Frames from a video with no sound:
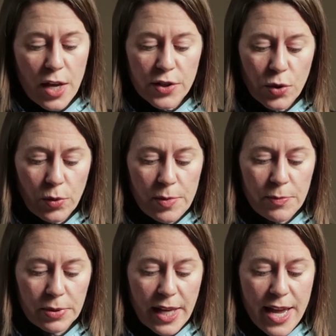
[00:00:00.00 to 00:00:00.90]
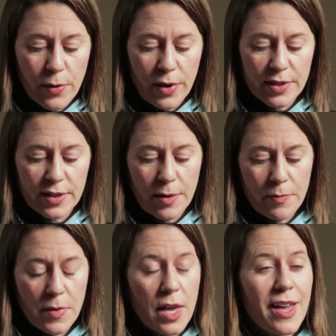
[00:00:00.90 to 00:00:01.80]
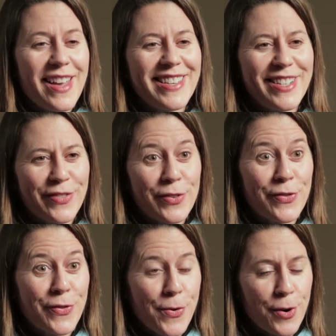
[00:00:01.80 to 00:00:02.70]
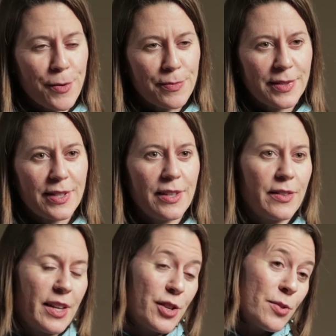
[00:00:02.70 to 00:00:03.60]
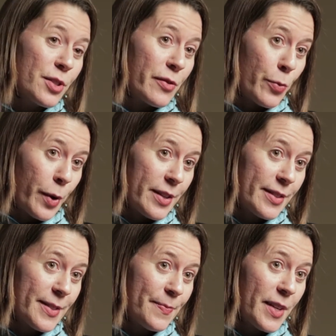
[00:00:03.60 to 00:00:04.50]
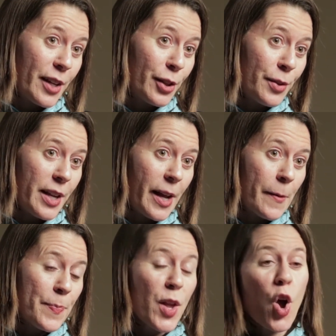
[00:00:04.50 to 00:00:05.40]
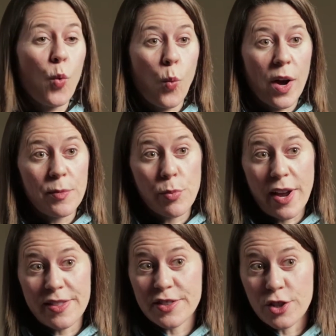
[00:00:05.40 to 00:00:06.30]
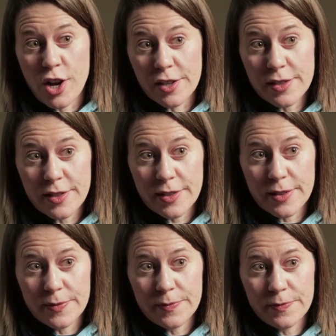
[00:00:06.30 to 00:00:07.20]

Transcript: So we'll be playing with some different forms that use our voice, including one-breath songs,